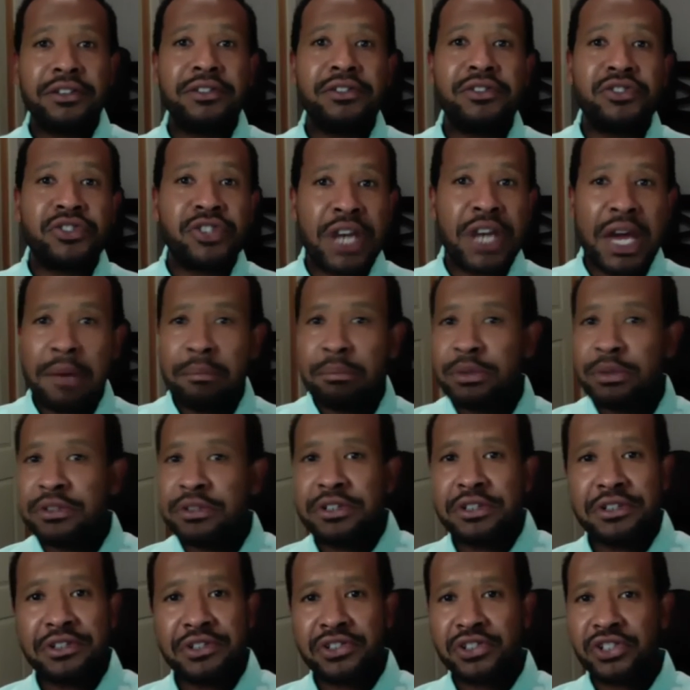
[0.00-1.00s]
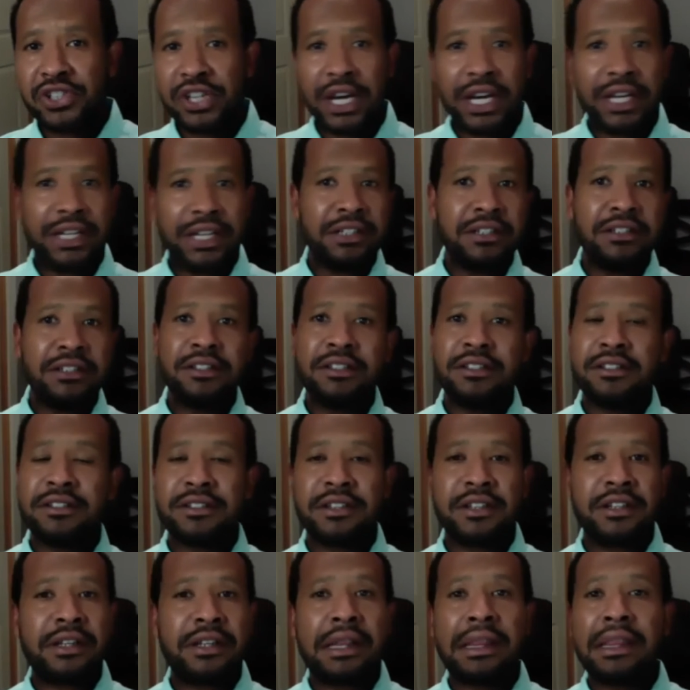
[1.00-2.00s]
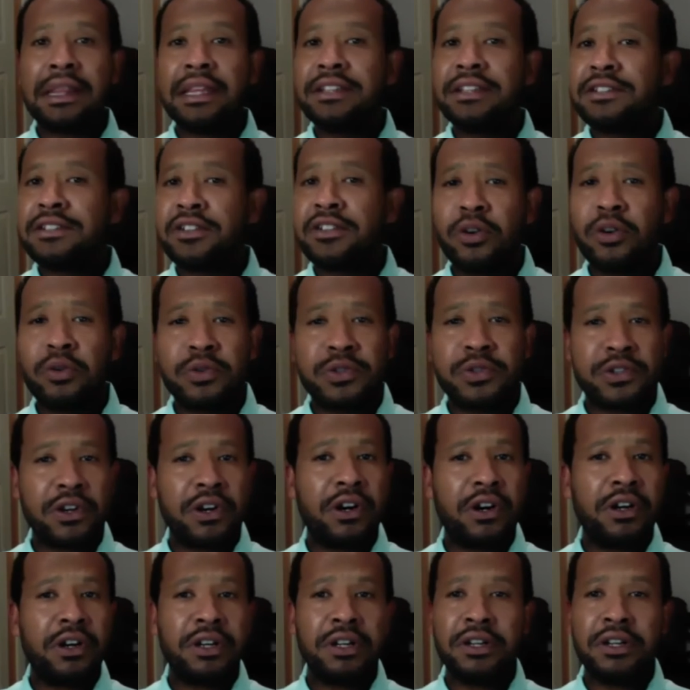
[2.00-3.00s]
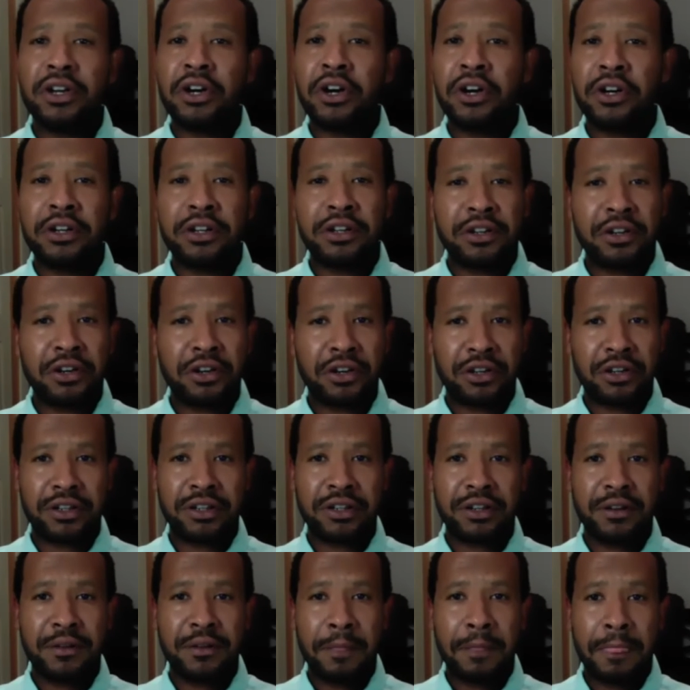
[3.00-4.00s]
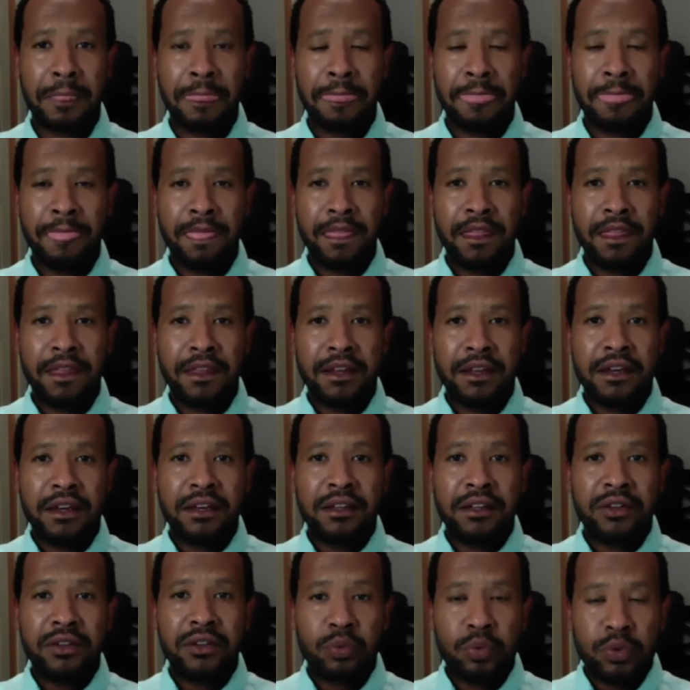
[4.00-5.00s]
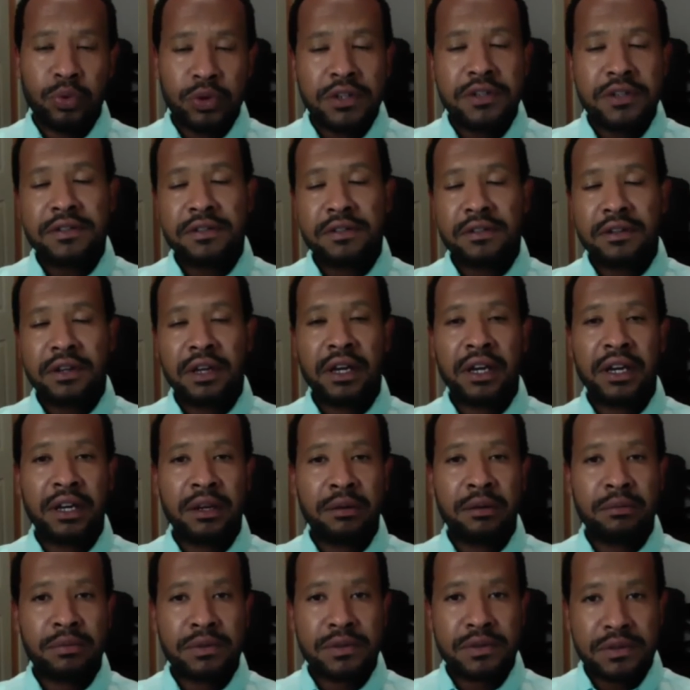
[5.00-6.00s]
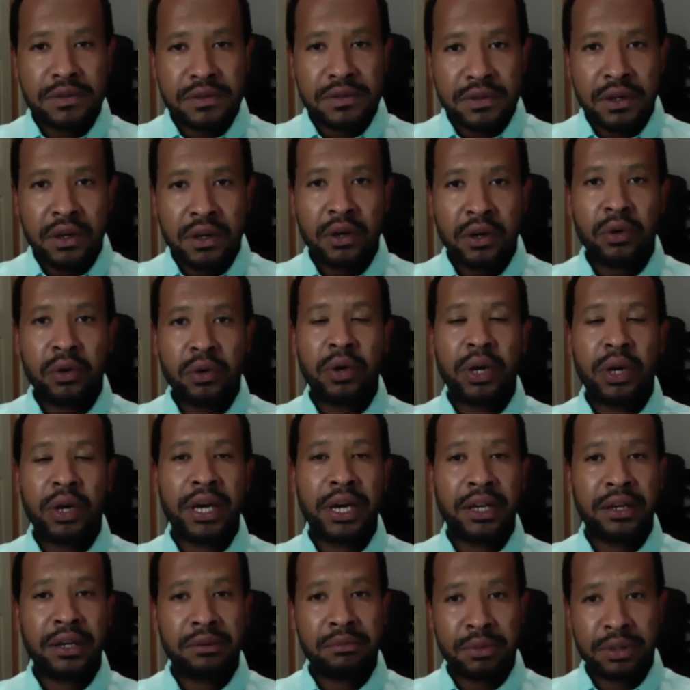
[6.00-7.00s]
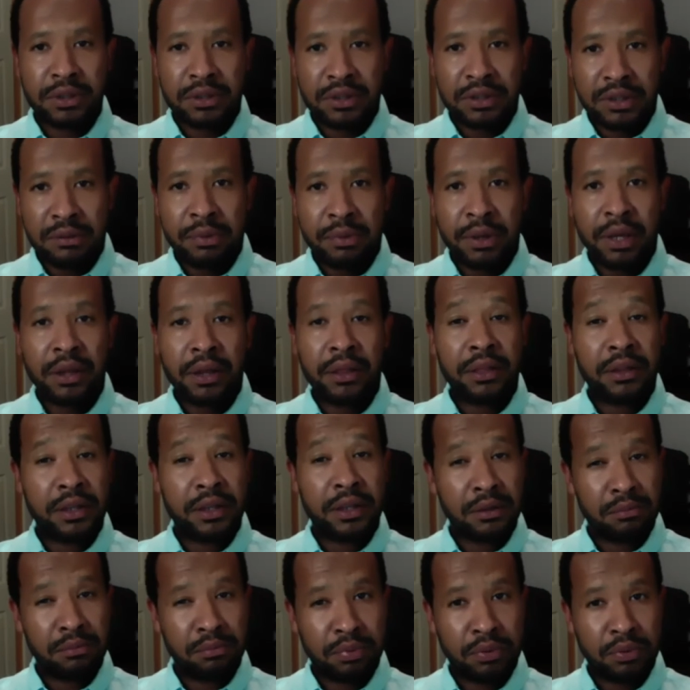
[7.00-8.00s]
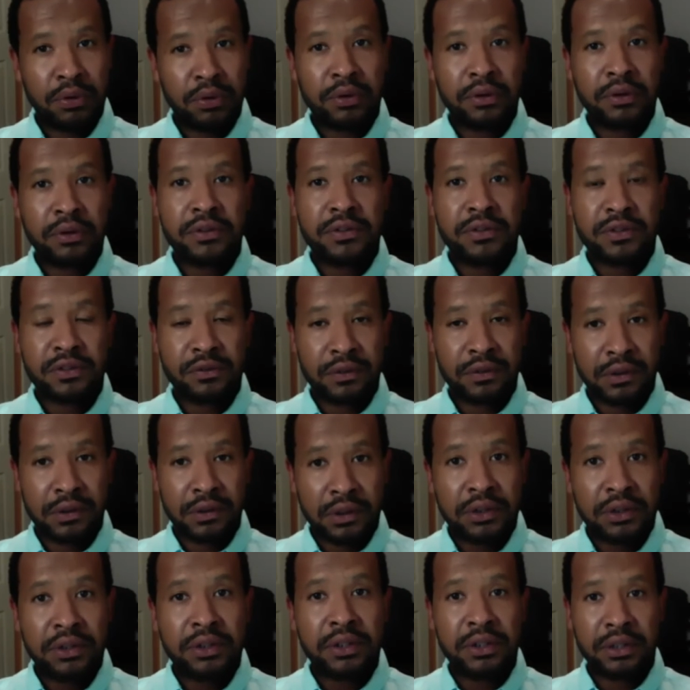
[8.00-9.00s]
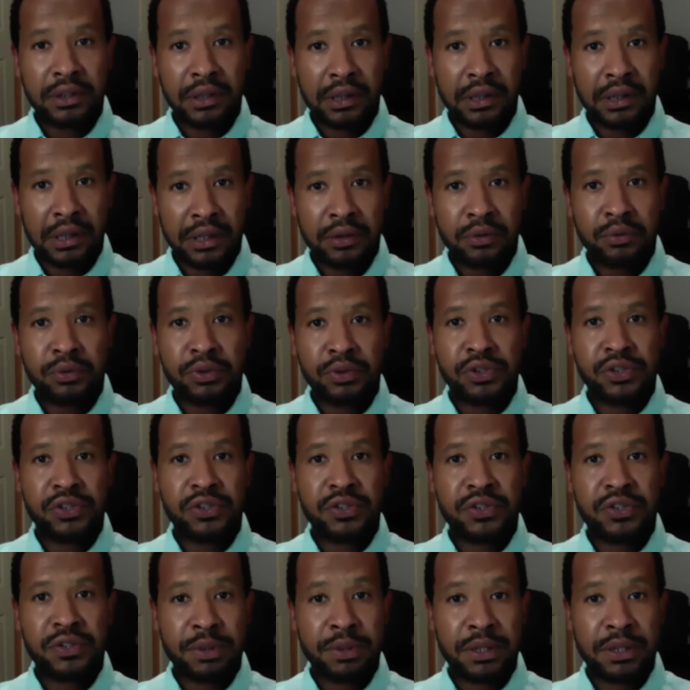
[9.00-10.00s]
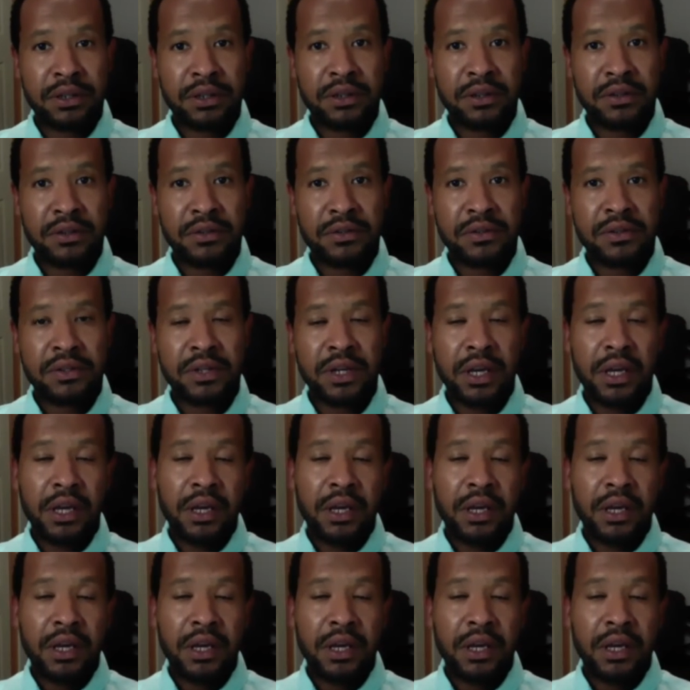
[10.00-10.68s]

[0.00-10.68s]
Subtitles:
Japanese, Chinese, and the list goes on and on and on. The reason I am so adamant about the importance of learning languages because